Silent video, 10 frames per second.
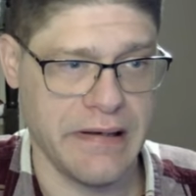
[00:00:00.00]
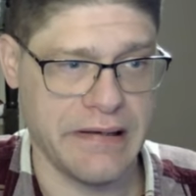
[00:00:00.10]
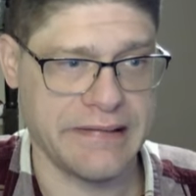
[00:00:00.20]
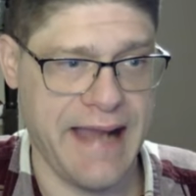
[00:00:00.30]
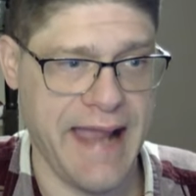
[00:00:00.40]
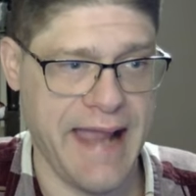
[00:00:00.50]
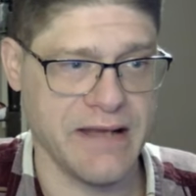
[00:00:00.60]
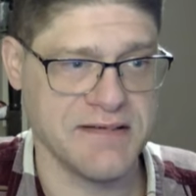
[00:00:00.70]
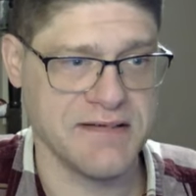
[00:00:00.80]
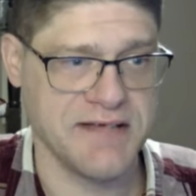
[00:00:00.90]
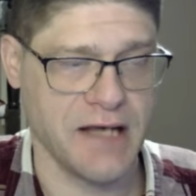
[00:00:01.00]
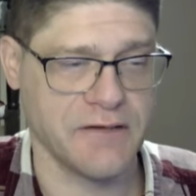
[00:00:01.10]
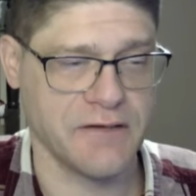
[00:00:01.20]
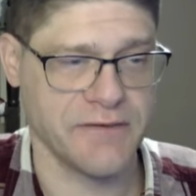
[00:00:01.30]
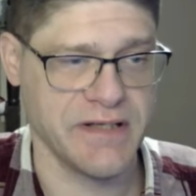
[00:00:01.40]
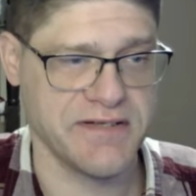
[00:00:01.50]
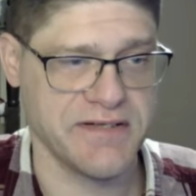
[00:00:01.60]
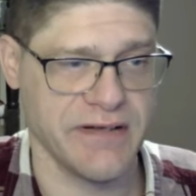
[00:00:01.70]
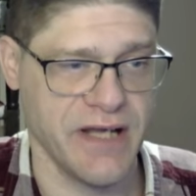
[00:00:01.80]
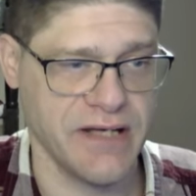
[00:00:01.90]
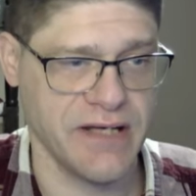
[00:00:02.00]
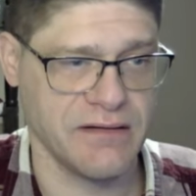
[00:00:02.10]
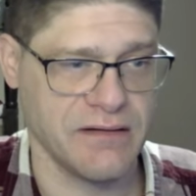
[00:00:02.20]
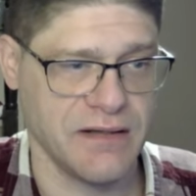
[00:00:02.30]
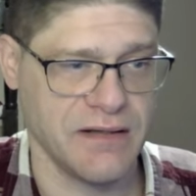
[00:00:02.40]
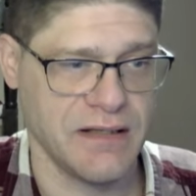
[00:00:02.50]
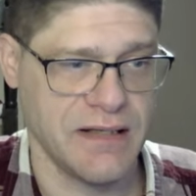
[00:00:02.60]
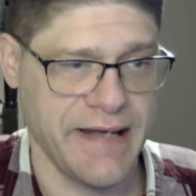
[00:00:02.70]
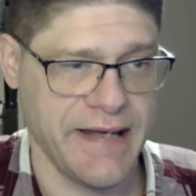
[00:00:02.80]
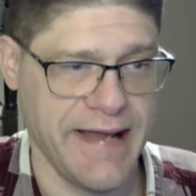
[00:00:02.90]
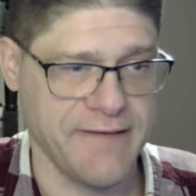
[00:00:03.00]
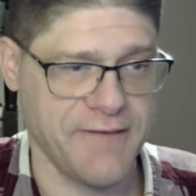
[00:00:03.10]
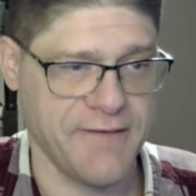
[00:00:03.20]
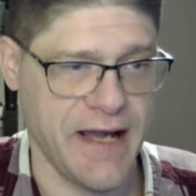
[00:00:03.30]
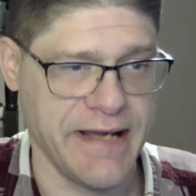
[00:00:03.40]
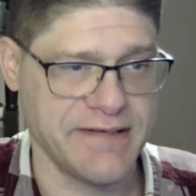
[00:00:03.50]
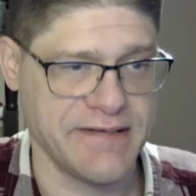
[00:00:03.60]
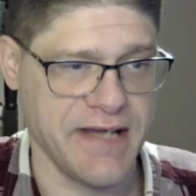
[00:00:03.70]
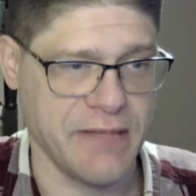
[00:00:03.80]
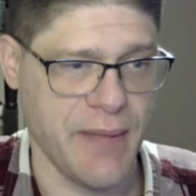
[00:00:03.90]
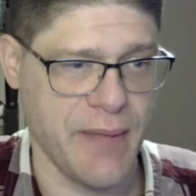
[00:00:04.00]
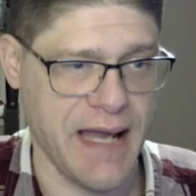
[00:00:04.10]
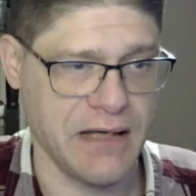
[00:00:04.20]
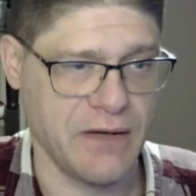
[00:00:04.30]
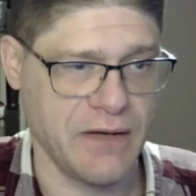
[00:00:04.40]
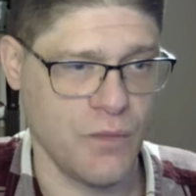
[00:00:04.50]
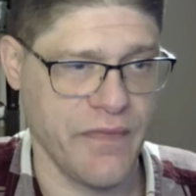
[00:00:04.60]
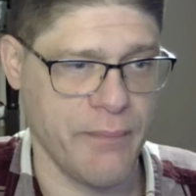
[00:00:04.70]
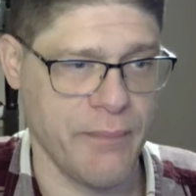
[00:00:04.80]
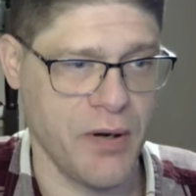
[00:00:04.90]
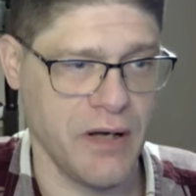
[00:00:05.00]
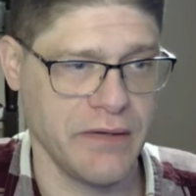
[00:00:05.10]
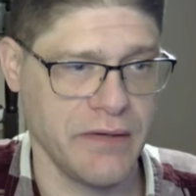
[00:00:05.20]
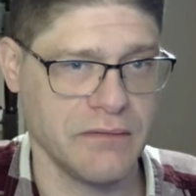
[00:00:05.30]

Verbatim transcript: can sacrifice the knight. And if I take back with the pawn,